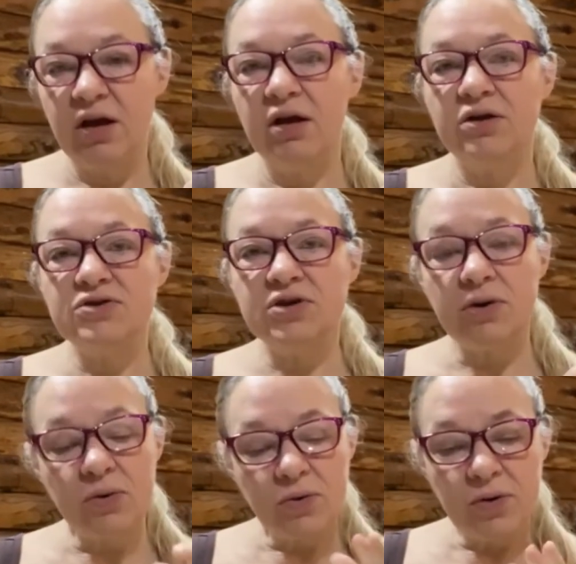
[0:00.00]

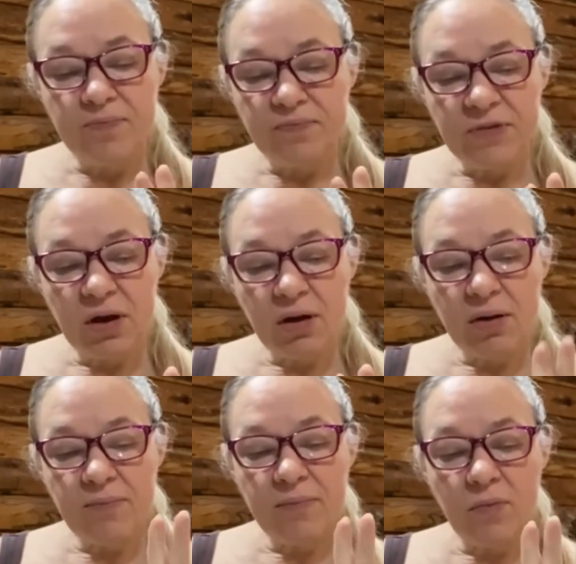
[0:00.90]
So
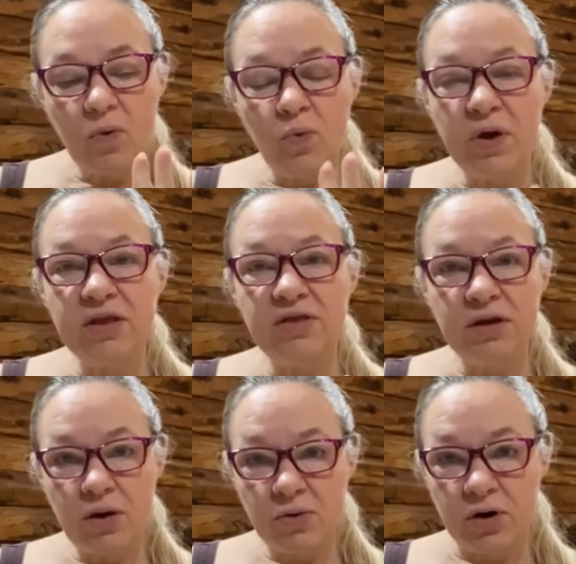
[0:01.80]
with the
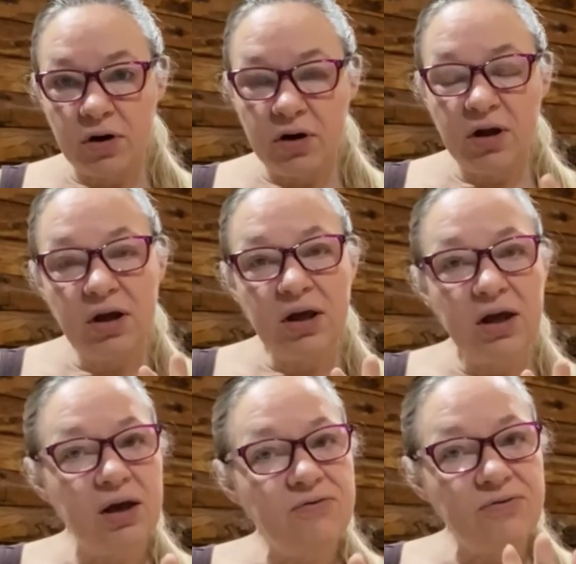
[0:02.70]
yogurt,
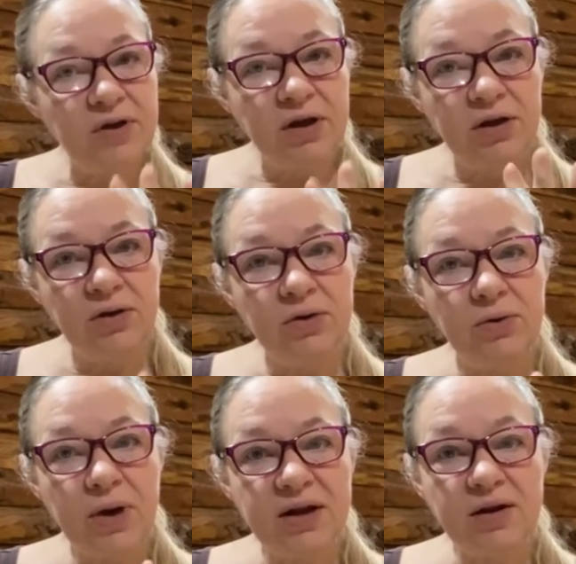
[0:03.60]
if
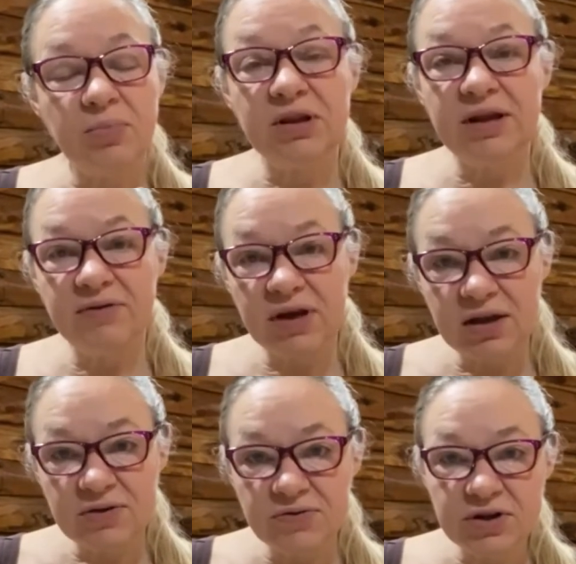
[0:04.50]
you end up leaving it in
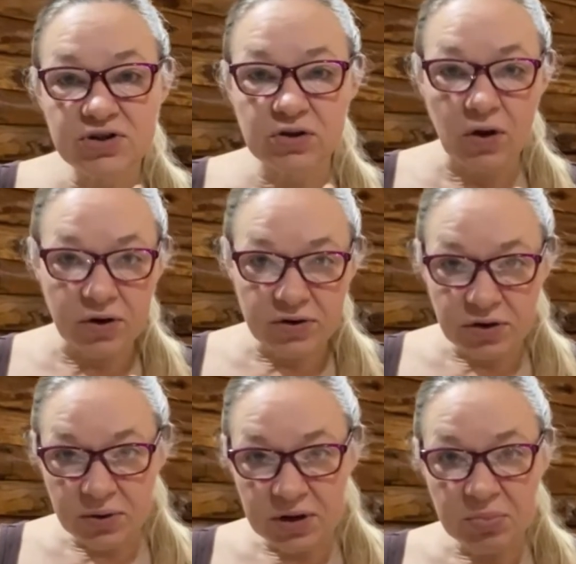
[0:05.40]
the fridge longer than
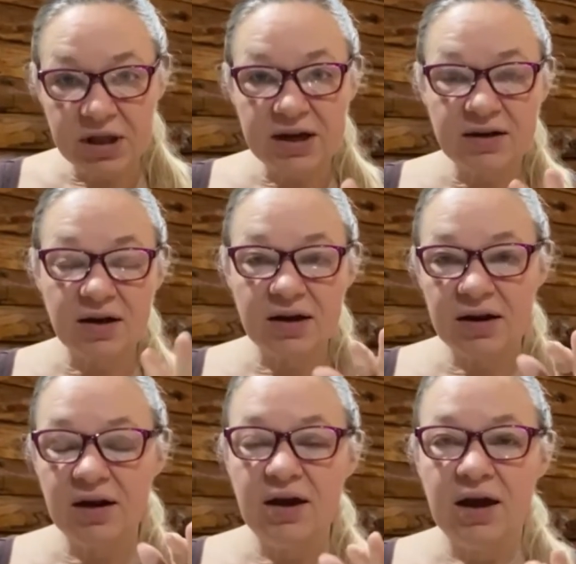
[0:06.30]
you had planned
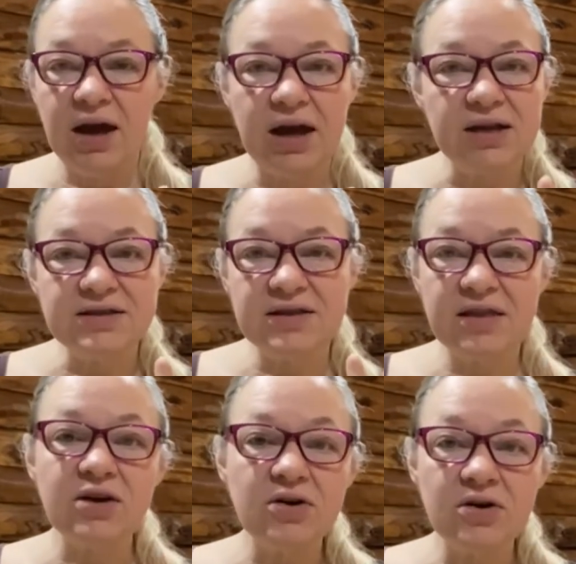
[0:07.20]
on, and it's
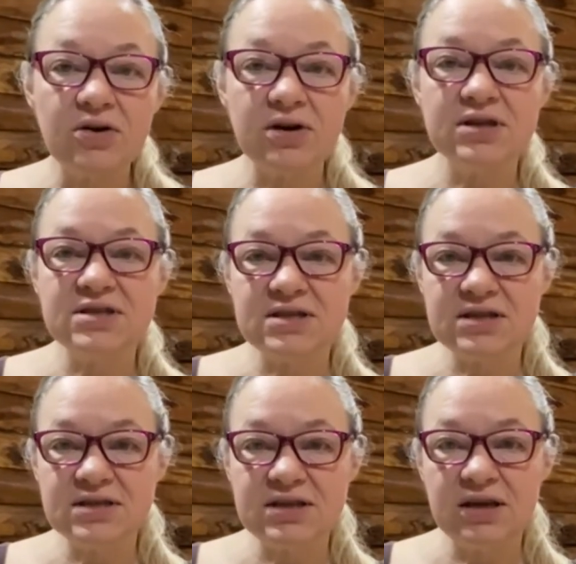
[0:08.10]
thicker
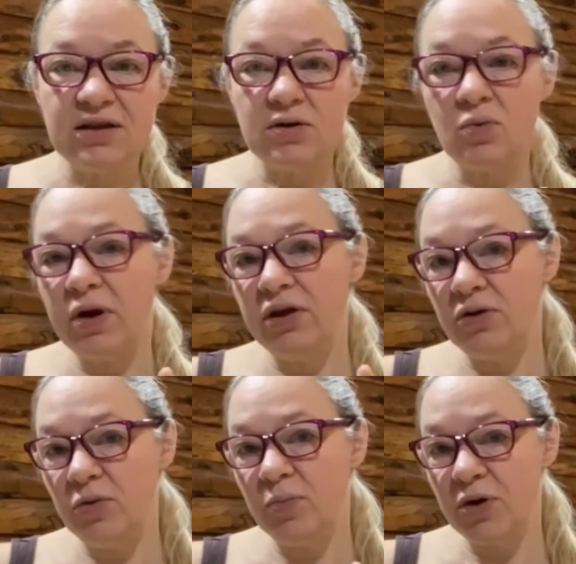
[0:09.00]
consistency than what
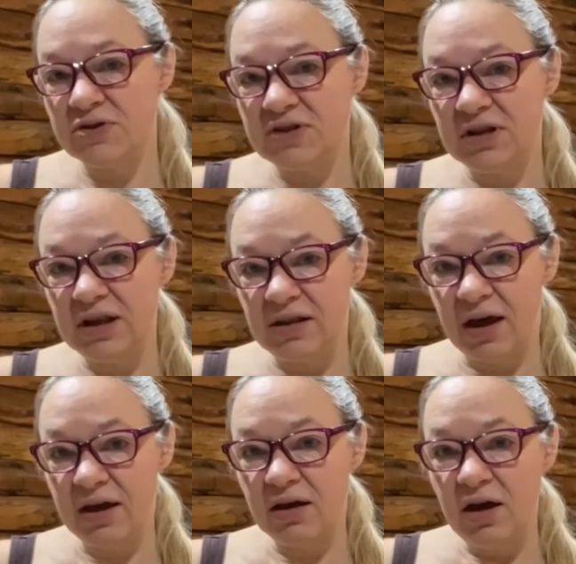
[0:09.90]
you personally
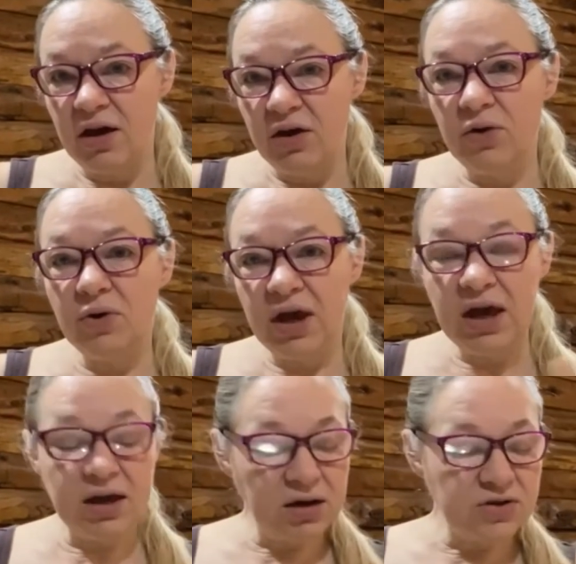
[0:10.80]
like, you
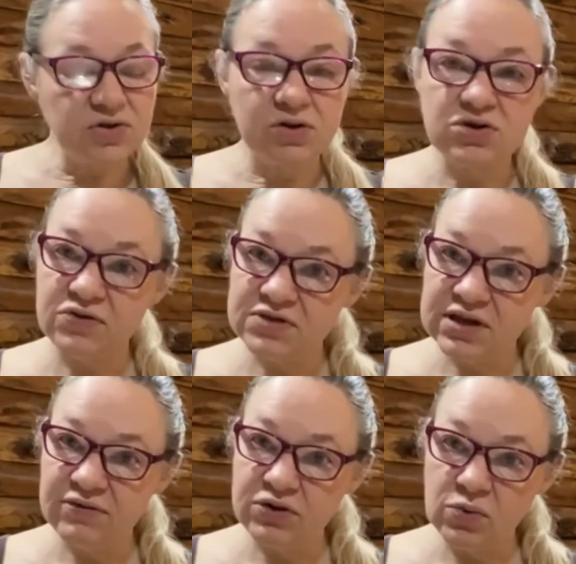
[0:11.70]
can, as long as you've
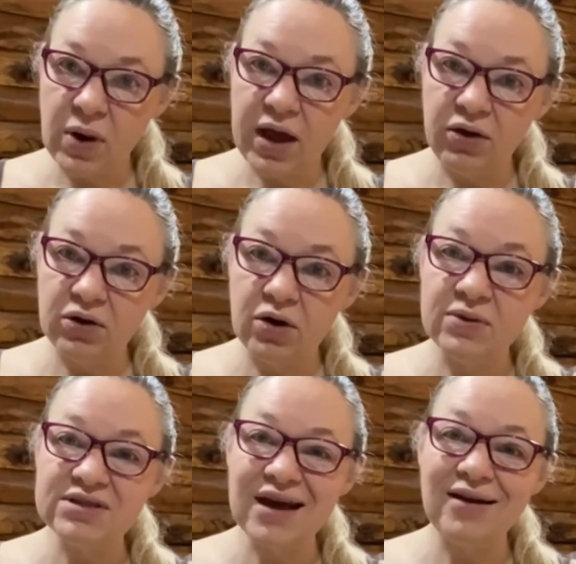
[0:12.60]
saved your whey, you can
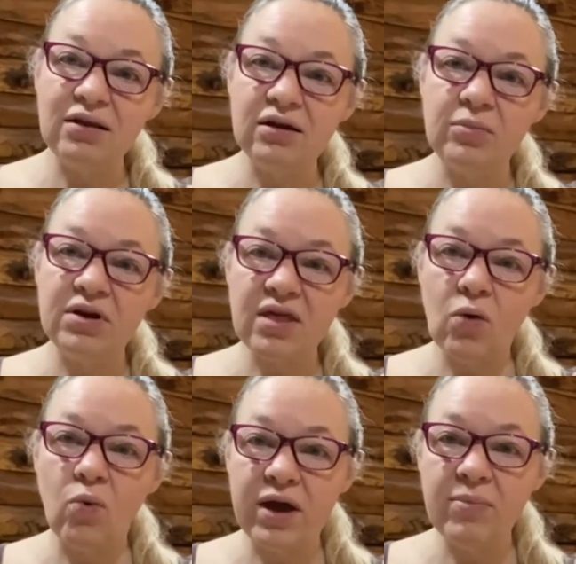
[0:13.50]
always add a little bit of that
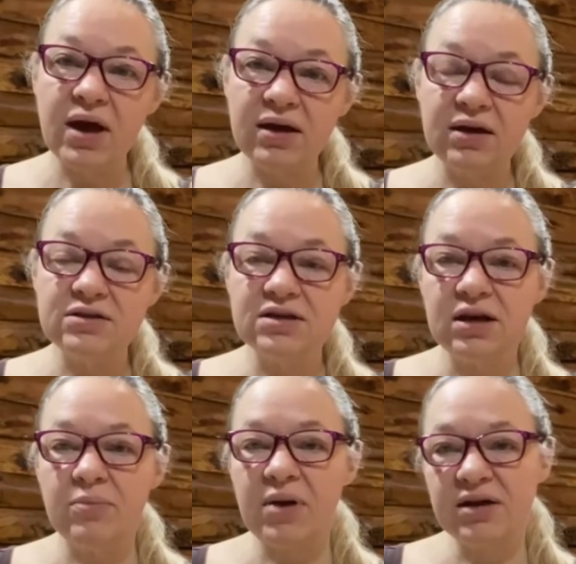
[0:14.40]
whey back in to get
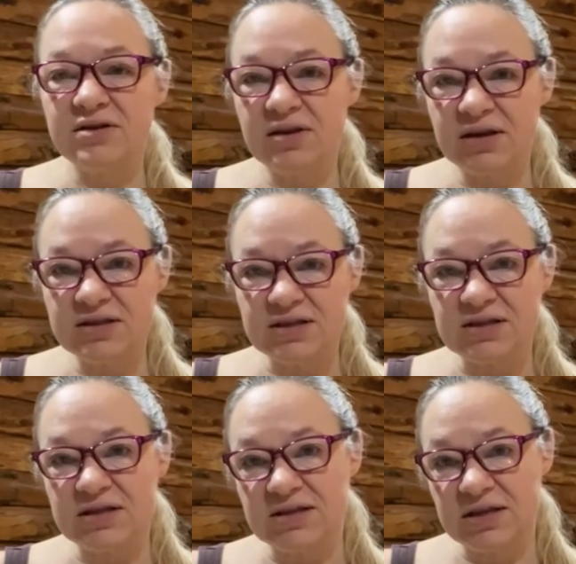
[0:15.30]
it back to the
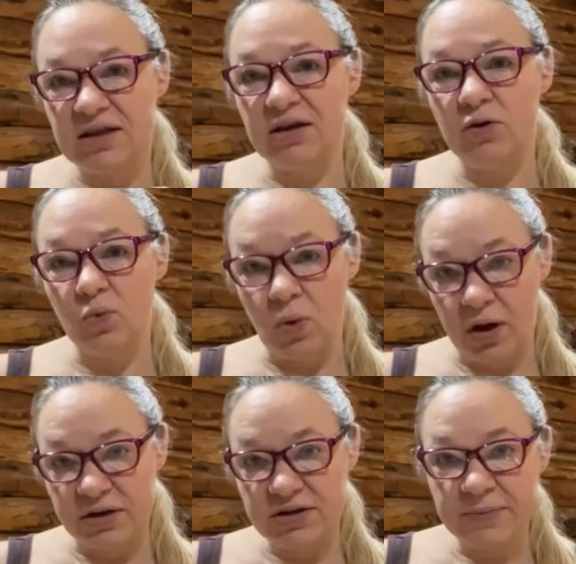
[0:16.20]
consistency that you
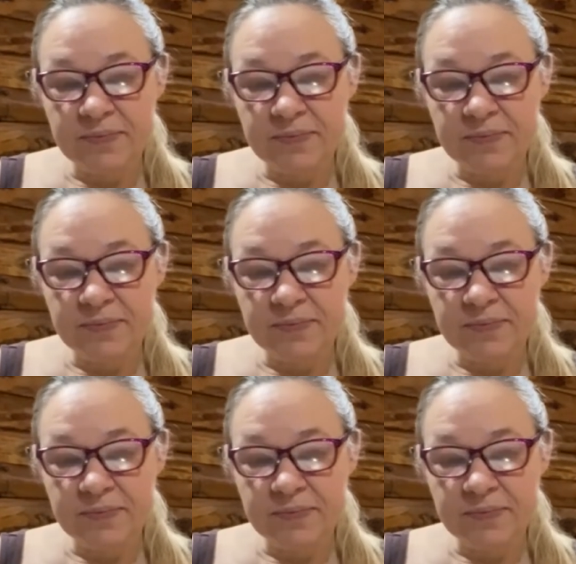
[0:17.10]
want.